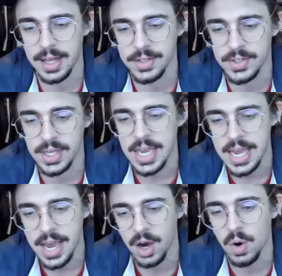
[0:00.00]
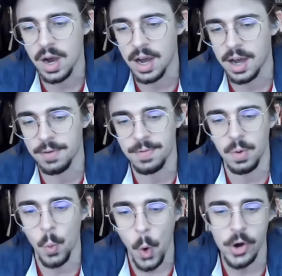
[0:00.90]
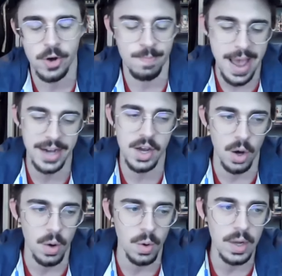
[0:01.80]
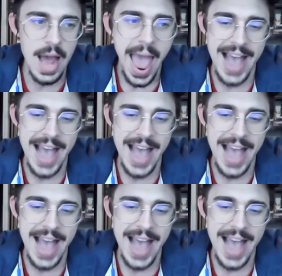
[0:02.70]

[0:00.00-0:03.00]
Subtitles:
the CEO of Warrior Met Coal